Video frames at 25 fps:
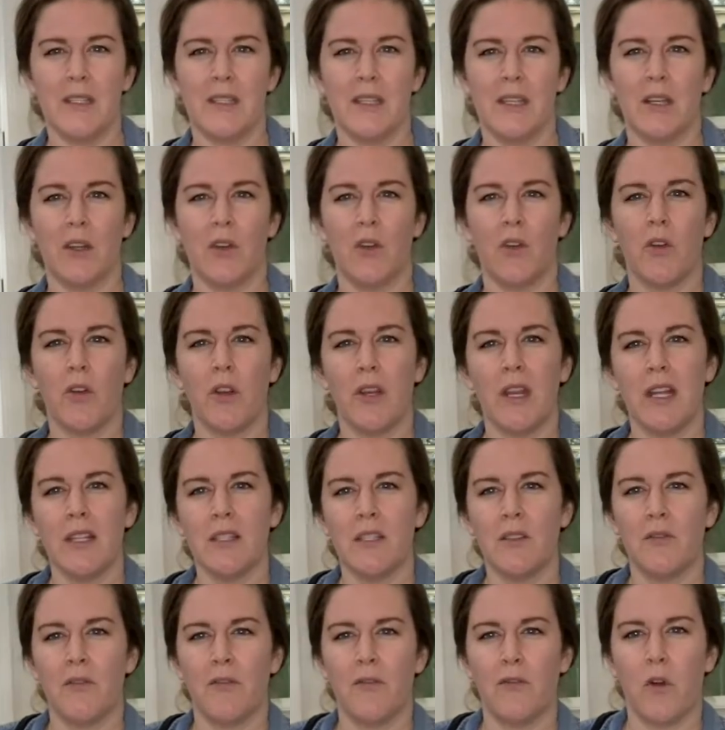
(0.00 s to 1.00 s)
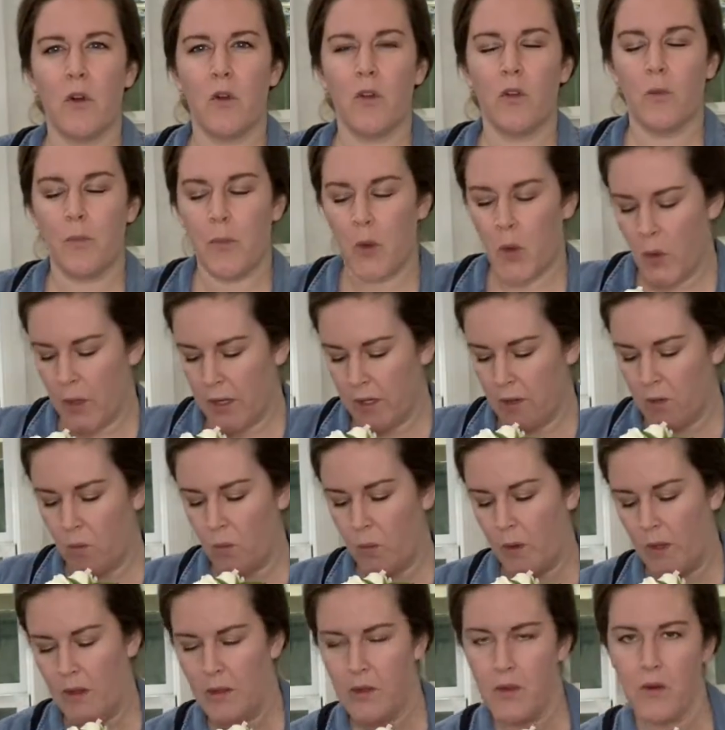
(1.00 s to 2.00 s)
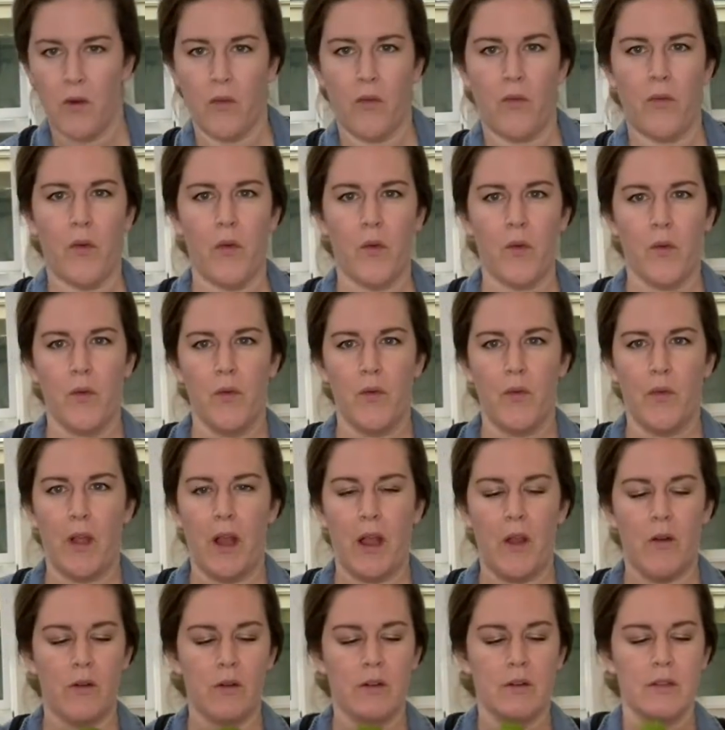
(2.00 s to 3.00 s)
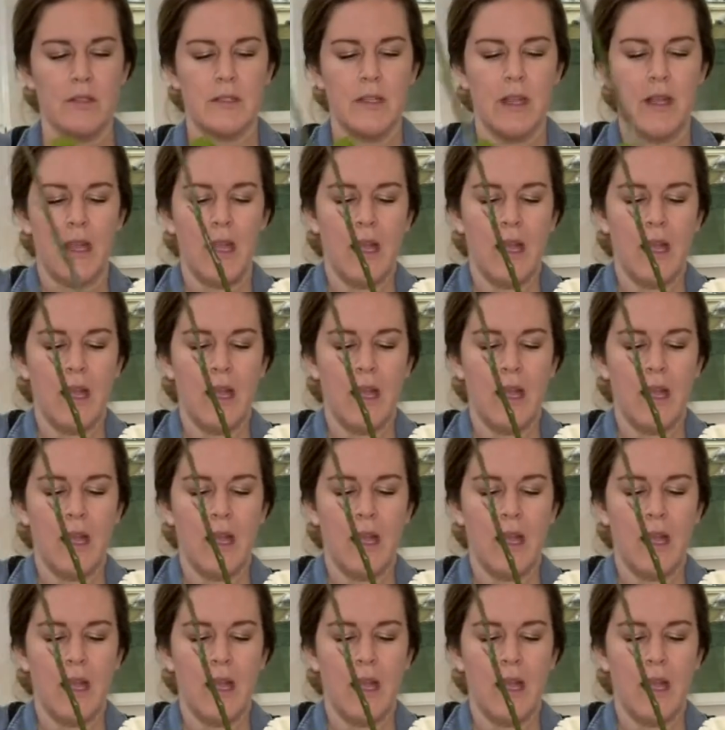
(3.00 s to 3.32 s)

It creates a focal point with your focal flowers.